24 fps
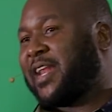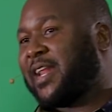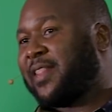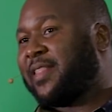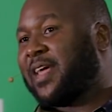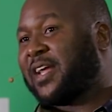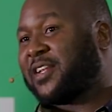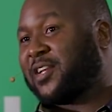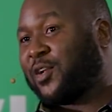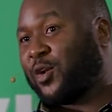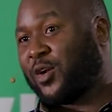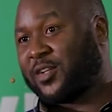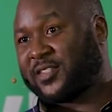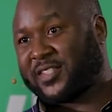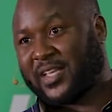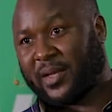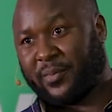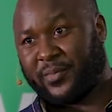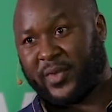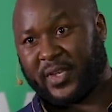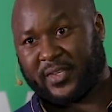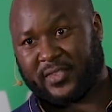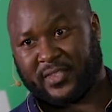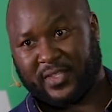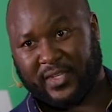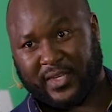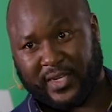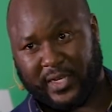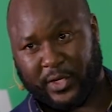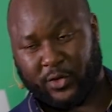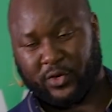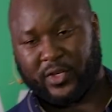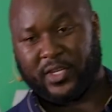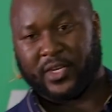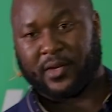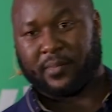did that in all subjects,
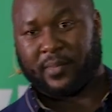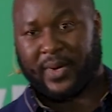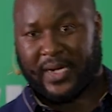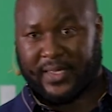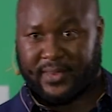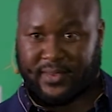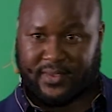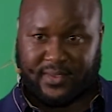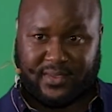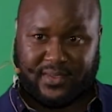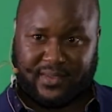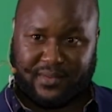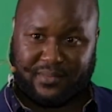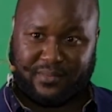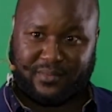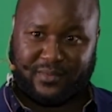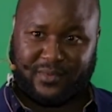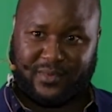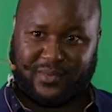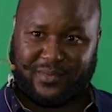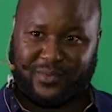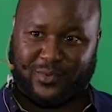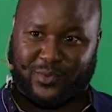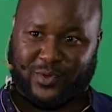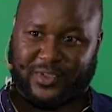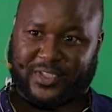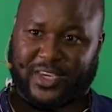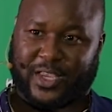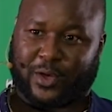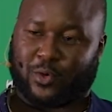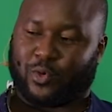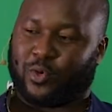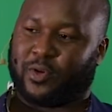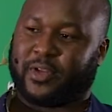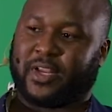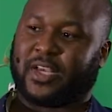including maths, which
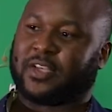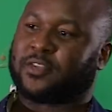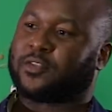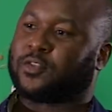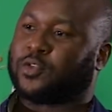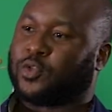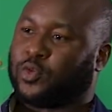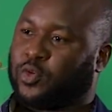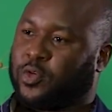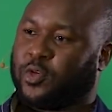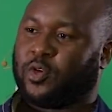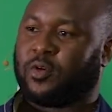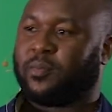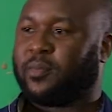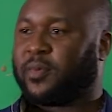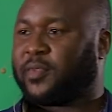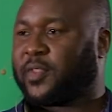I could just do.